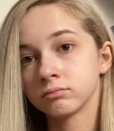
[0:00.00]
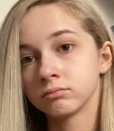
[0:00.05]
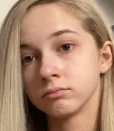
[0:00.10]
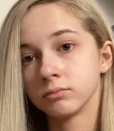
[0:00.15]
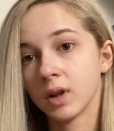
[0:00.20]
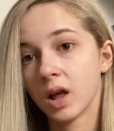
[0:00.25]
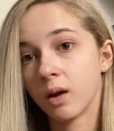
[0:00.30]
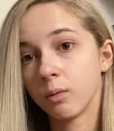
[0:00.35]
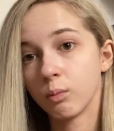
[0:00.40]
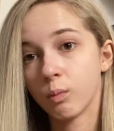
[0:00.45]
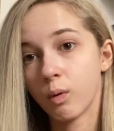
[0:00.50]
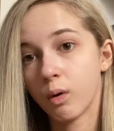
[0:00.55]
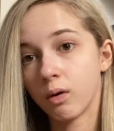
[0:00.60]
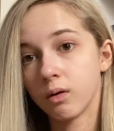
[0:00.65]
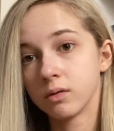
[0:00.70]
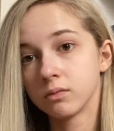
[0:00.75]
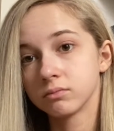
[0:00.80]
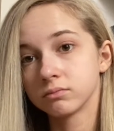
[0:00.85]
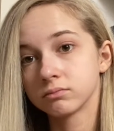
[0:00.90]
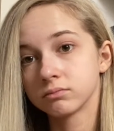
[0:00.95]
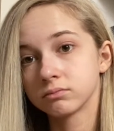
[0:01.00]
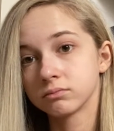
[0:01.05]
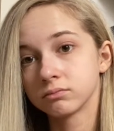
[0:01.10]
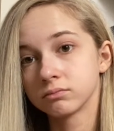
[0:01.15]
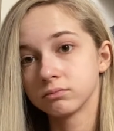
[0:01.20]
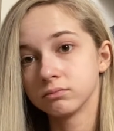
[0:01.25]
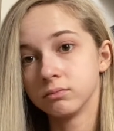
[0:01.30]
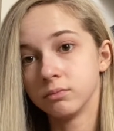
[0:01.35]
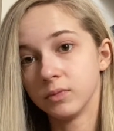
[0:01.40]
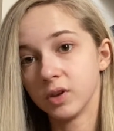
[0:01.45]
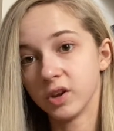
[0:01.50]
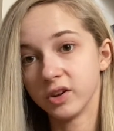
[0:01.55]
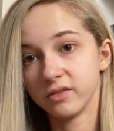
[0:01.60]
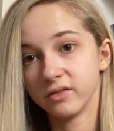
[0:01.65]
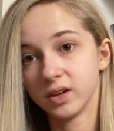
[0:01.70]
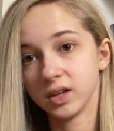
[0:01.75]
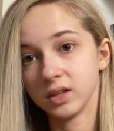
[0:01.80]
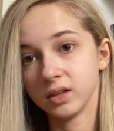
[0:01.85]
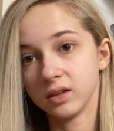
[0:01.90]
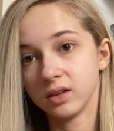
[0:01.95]
Like, what? No
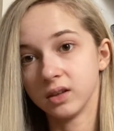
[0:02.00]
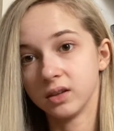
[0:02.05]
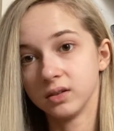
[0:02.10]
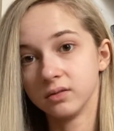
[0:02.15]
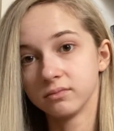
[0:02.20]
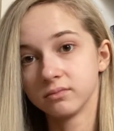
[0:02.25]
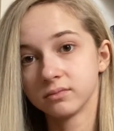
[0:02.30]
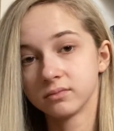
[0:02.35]
thank you.